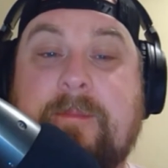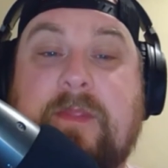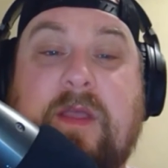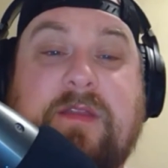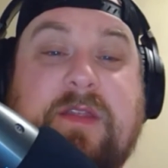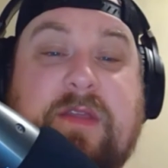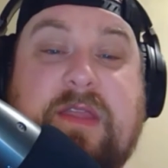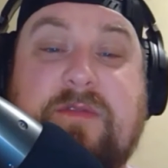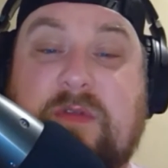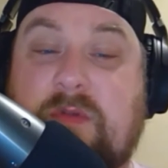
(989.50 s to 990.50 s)
until
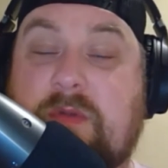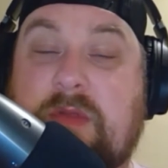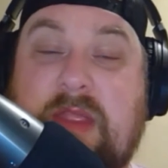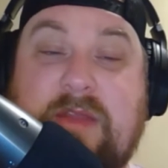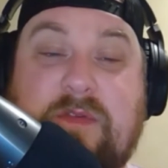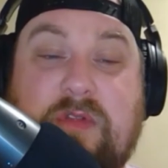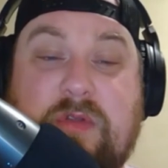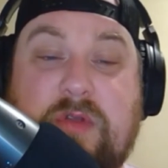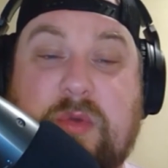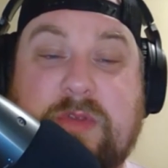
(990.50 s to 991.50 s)
Evil
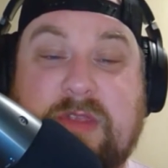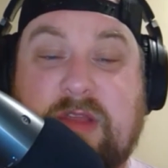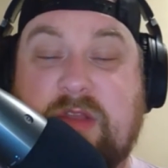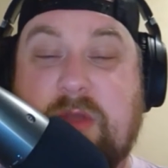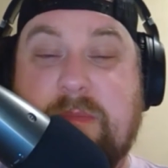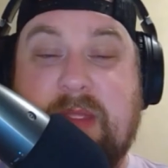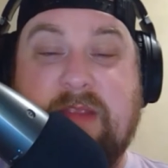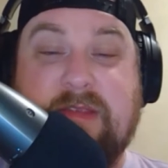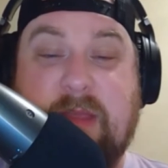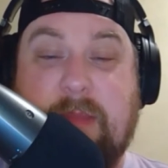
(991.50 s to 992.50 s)
Uno was like, no,
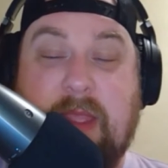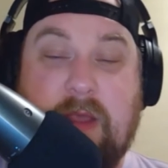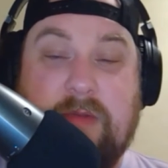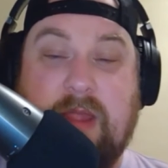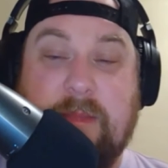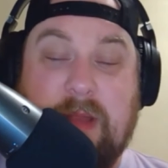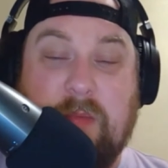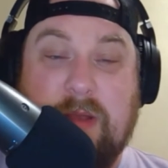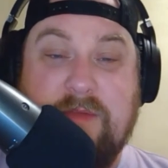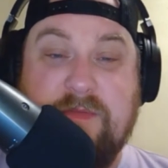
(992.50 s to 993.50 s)
peace, I'm out. I'm not
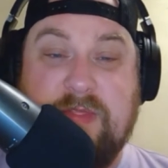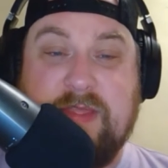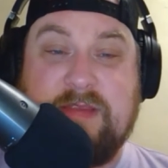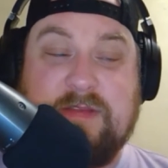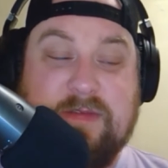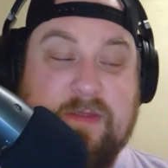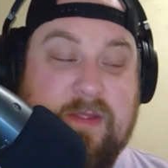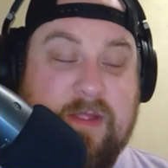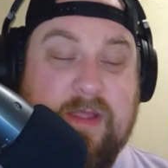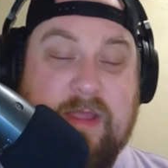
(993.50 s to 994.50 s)
ready for this.
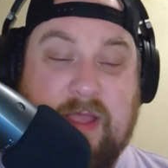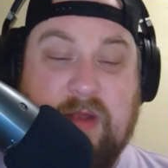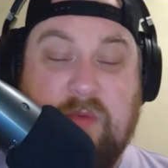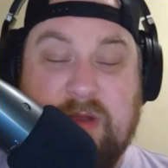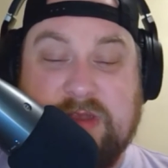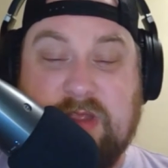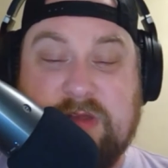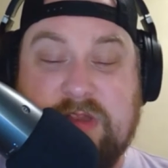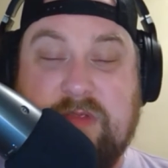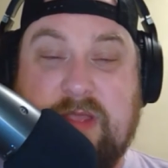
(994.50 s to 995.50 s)
I don't want to talk
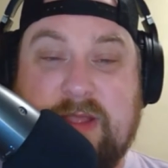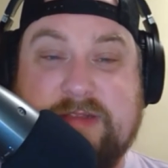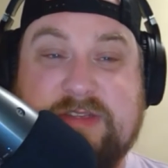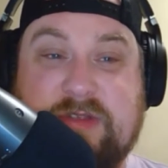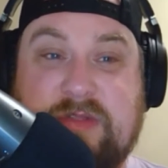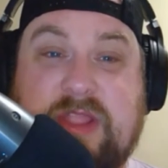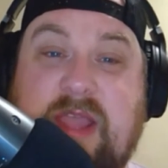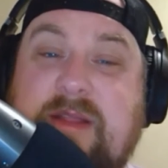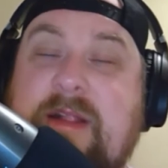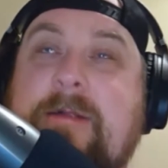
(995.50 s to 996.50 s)
to you guys. So
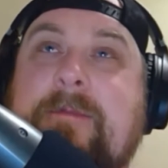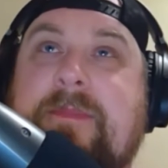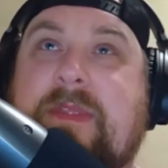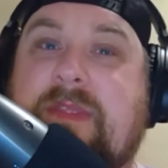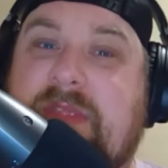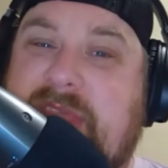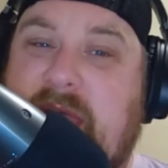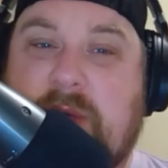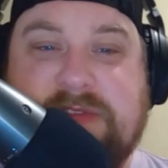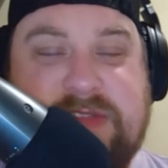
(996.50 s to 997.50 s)
that
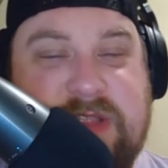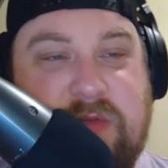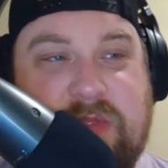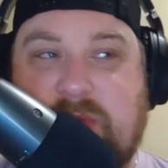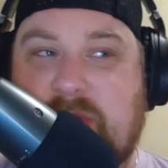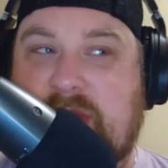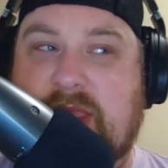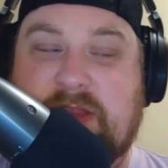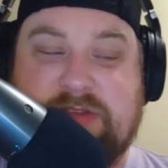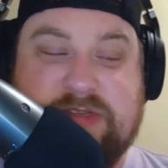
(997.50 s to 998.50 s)
was the only
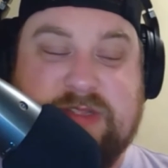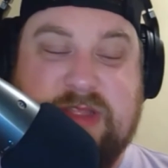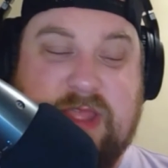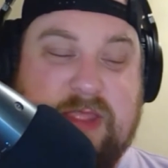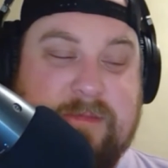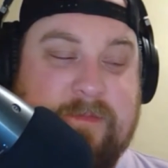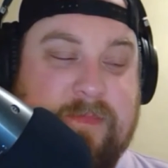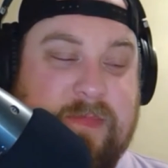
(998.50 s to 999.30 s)
really interesting thing.